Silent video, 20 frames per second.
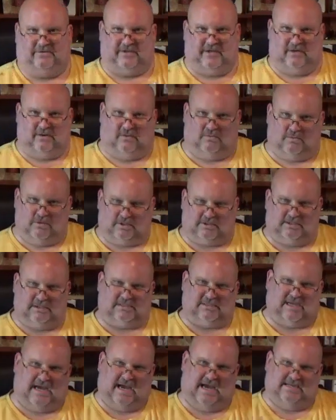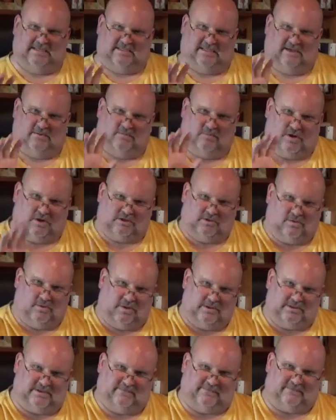They don't work to sides. They work
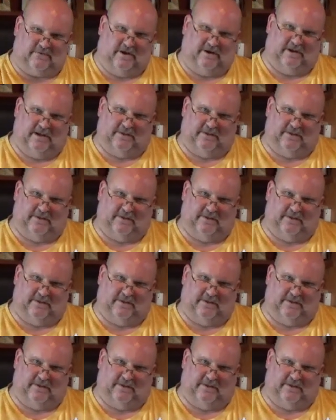towards the front,